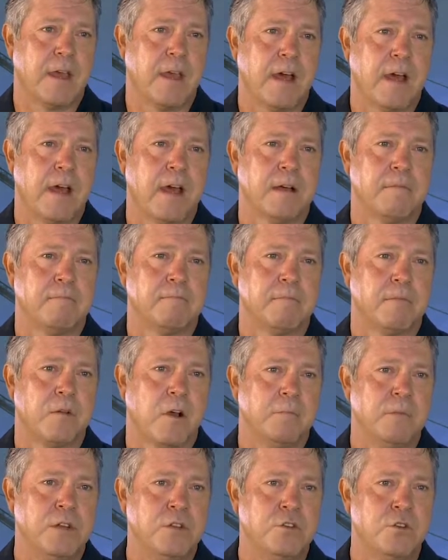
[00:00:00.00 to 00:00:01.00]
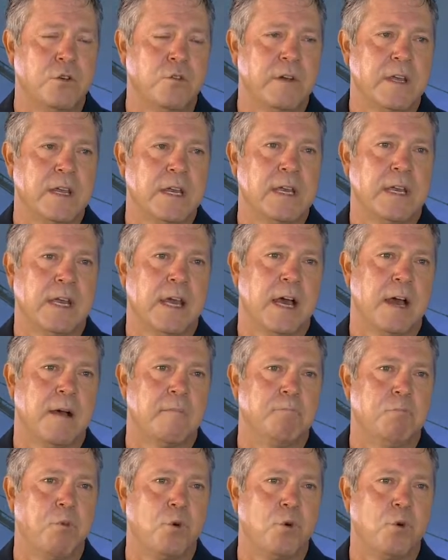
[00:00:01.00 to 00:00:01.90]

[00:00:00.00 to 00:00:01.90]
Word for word: Um, I'm enjoying uh,